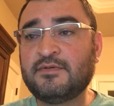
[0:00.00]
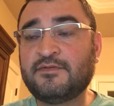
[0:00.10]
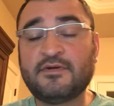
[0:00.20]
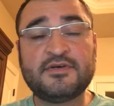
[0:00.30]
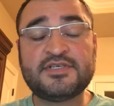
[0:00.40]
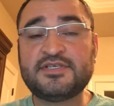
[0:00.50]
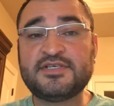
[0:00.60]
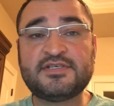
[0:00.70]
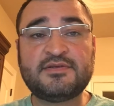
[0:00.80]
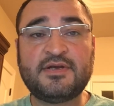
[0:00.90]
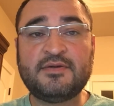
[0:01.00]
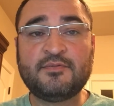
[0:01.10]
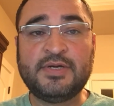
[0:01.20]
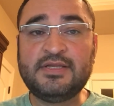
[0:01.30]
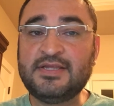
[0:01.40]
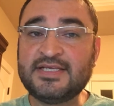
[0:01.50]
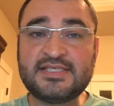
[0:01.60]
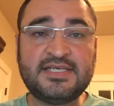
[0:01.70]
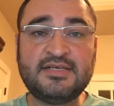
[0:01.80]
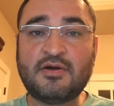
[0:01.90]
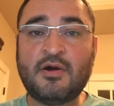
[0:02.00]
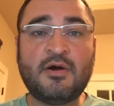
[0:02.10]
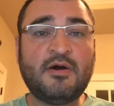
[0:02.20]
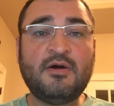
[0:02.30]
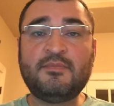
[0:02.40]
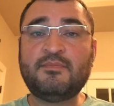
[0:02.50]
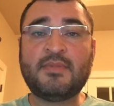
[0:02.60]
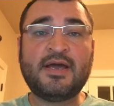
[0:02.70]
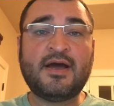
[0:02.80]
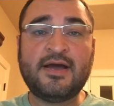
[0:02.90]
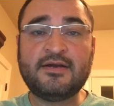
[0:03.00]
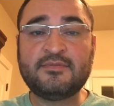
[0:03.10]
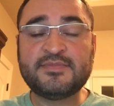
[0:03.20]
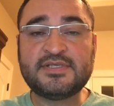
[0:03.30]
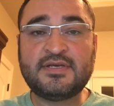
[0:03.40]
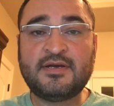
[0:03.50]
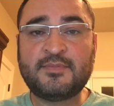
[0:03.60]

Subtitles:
first just relisting all my items.